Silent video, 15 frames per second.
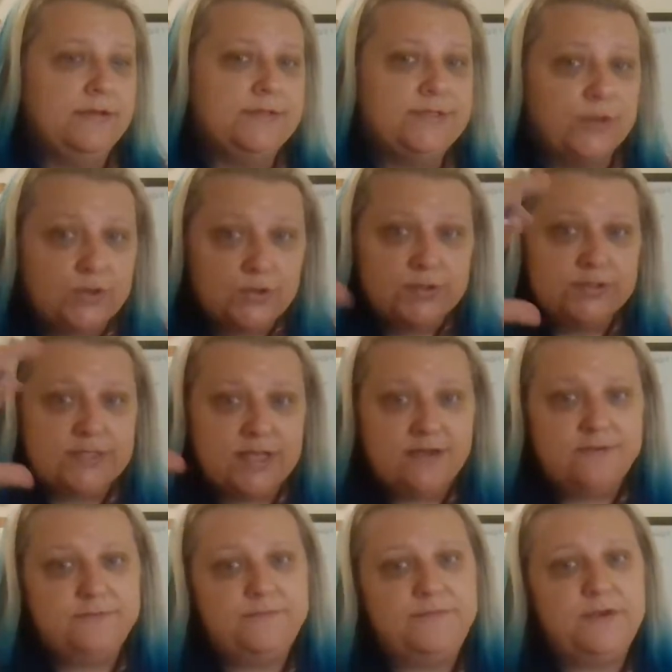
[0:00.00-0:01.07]
circles
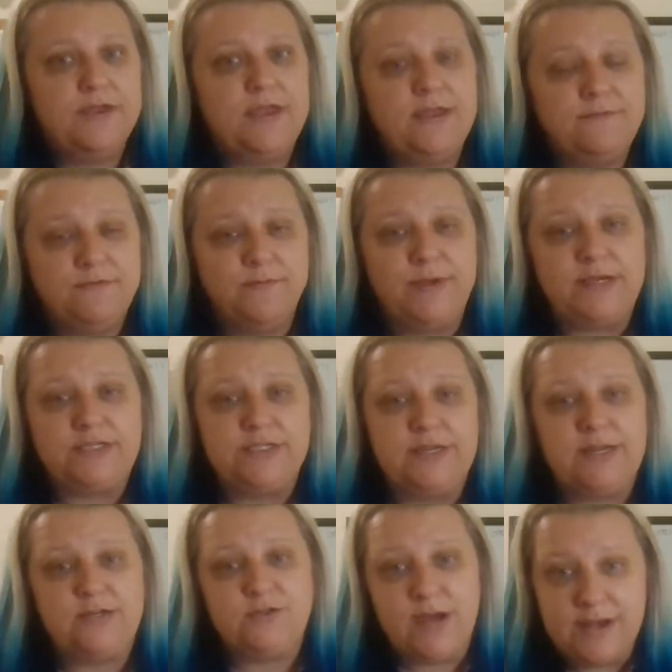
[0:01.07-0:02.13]
of
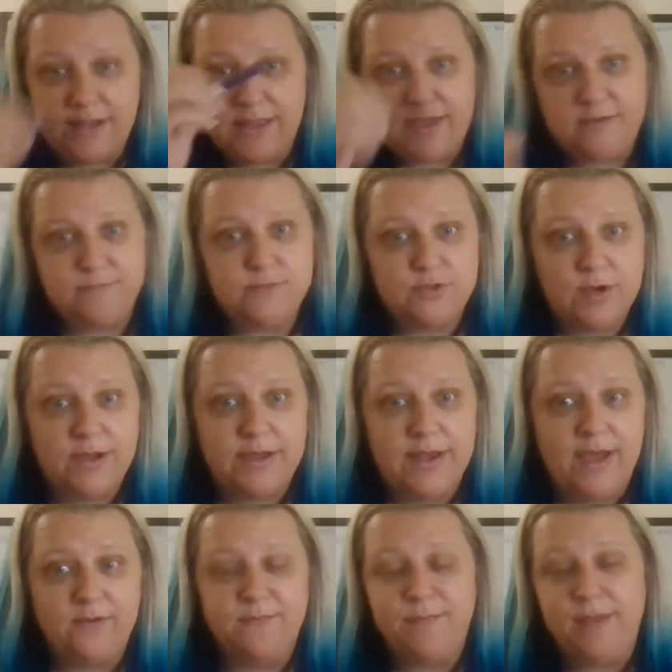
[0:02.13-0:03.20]
information and try to like draw it
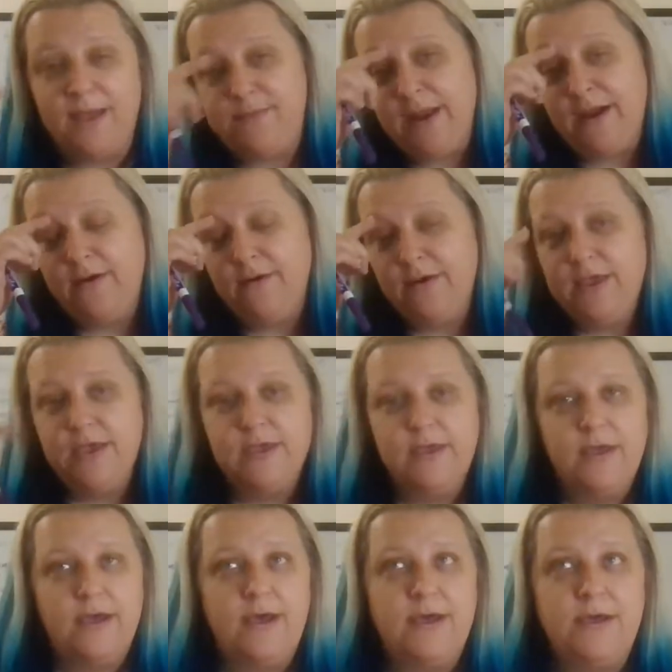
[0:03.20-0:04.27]
out, map it out.
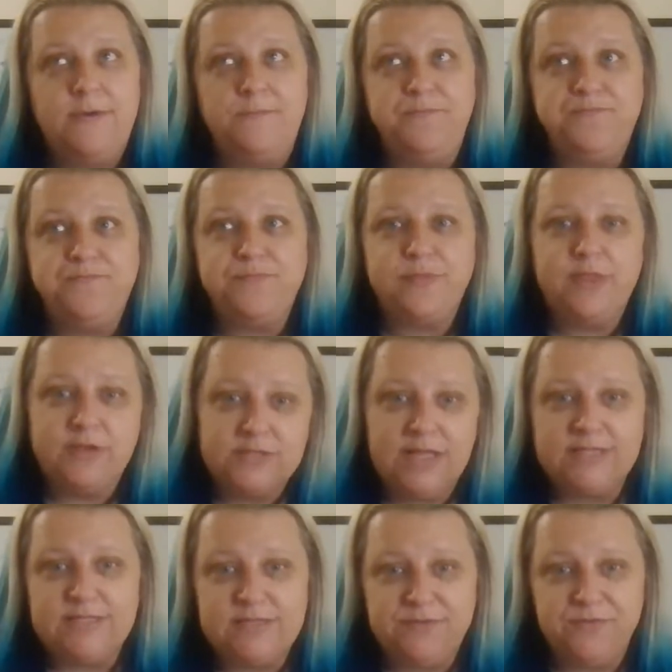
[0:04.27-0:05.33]
There's
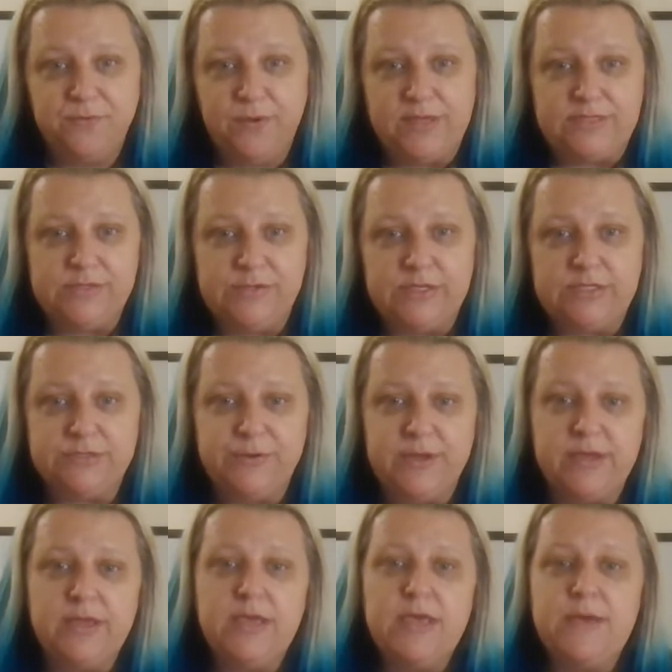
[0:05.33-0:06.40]
lots of different ways you can do
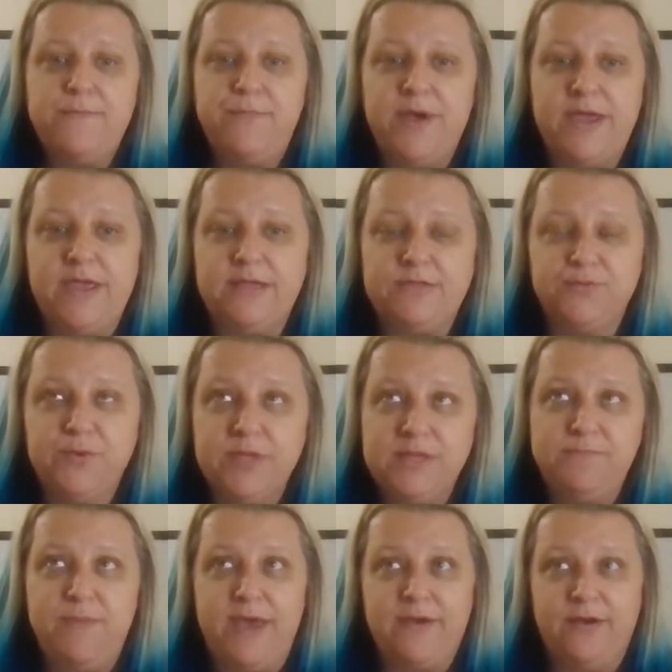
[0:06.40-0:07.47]
it, but it's
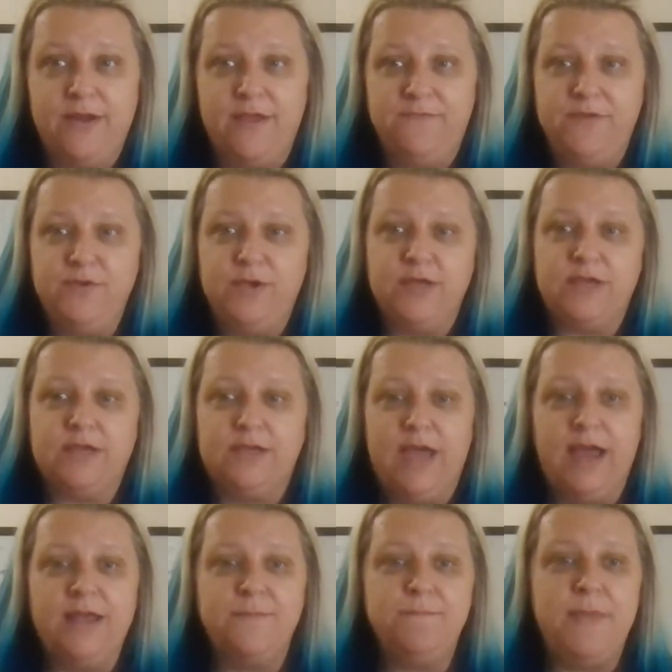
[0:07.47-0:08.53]
really better if you can
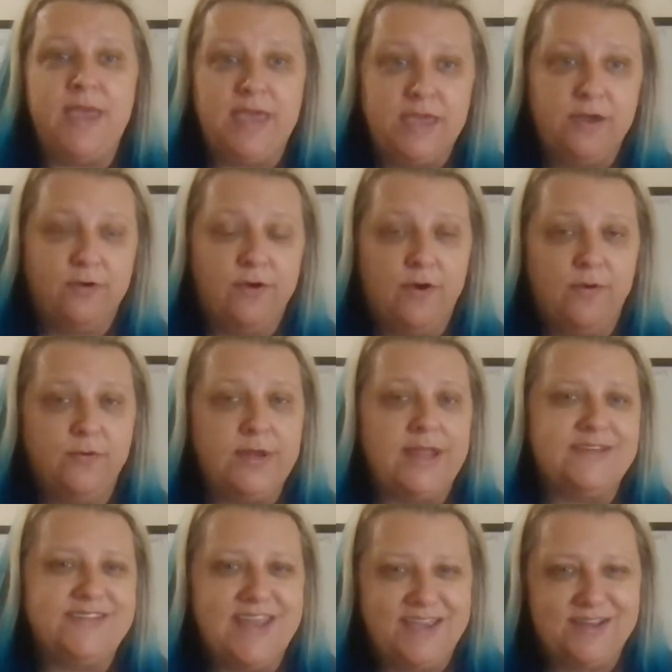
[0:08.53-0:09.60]
kind of make it your own
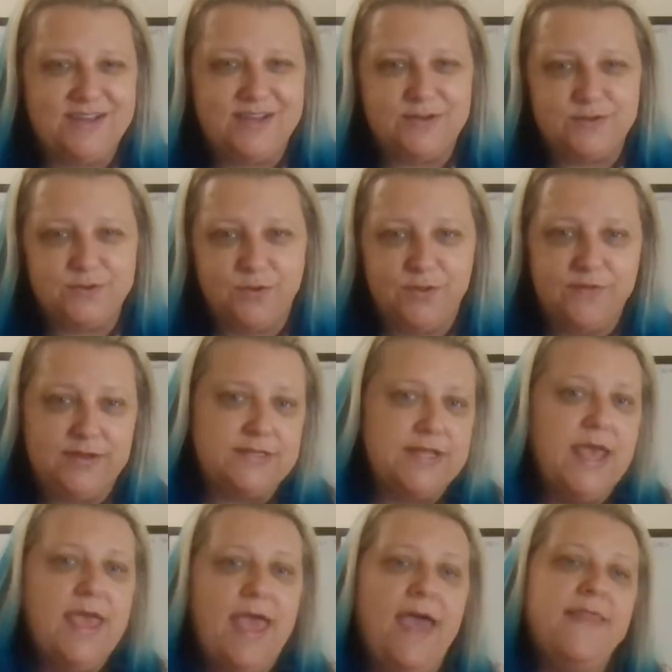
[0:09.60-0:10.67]
and take control of it.
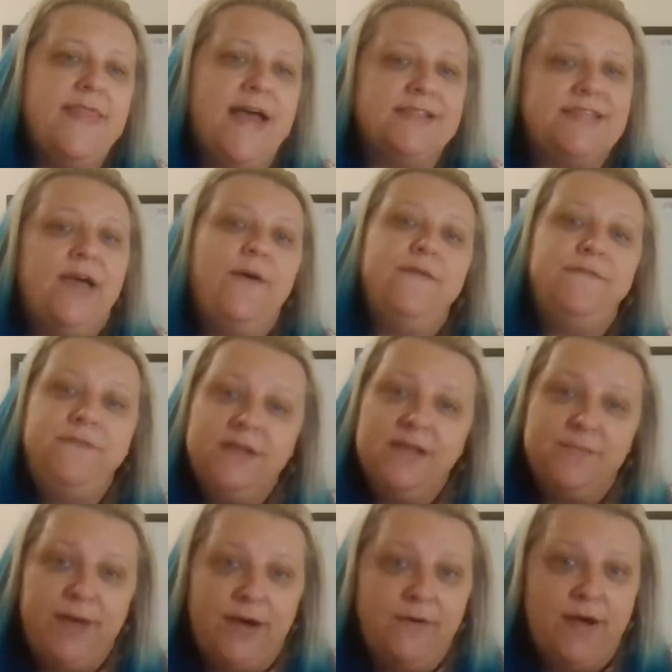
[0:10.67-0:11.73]
And that's how I feel
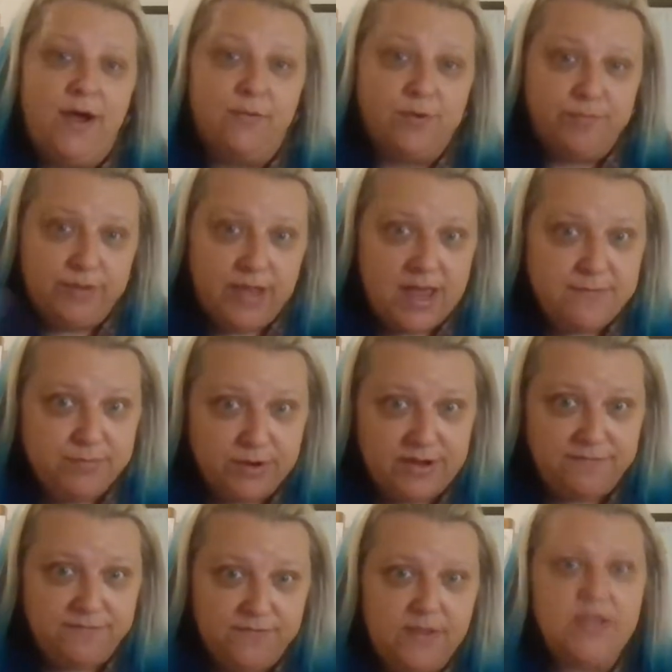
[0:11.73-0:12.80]
about a reply
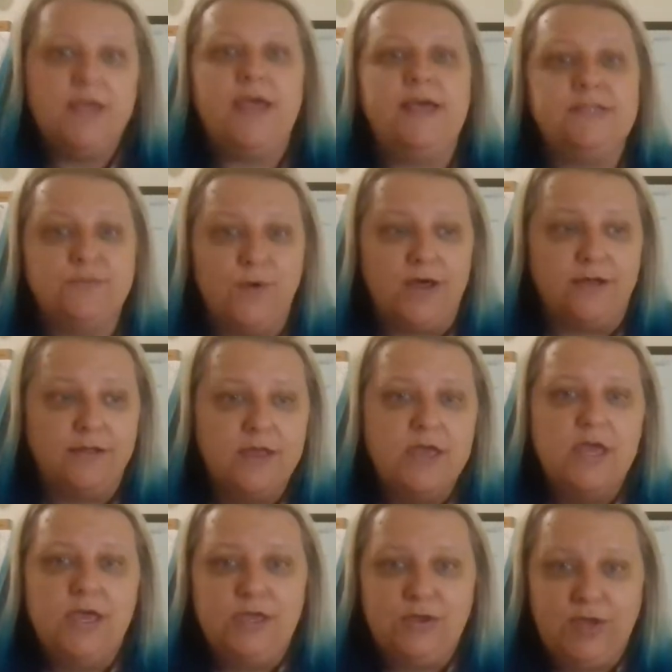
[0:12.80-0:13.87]
brief as well.
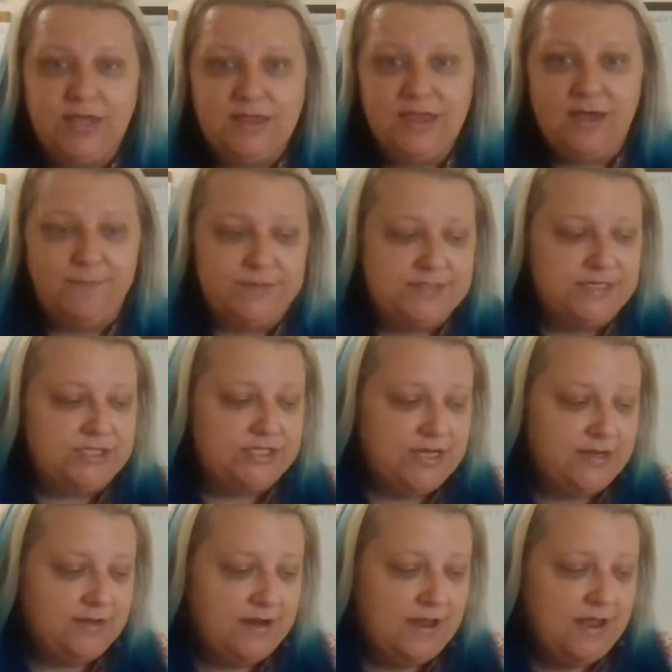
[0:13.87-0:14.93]
You get the
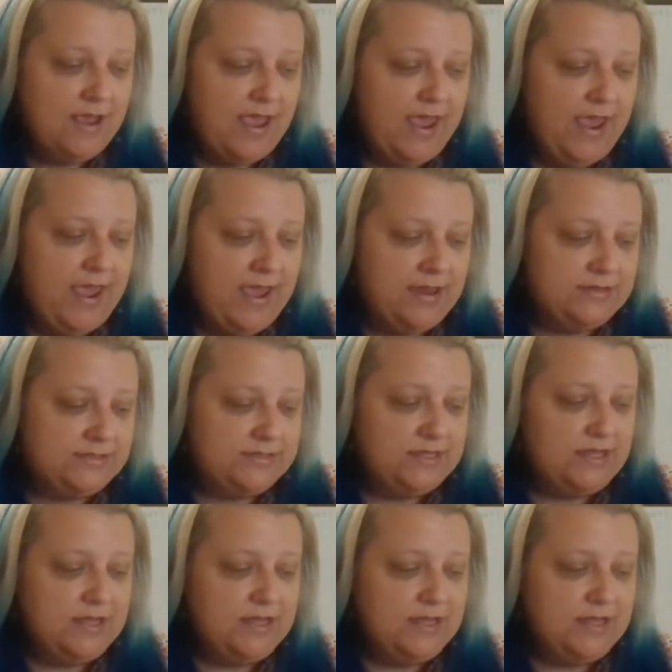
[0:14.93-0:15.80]
opposition, and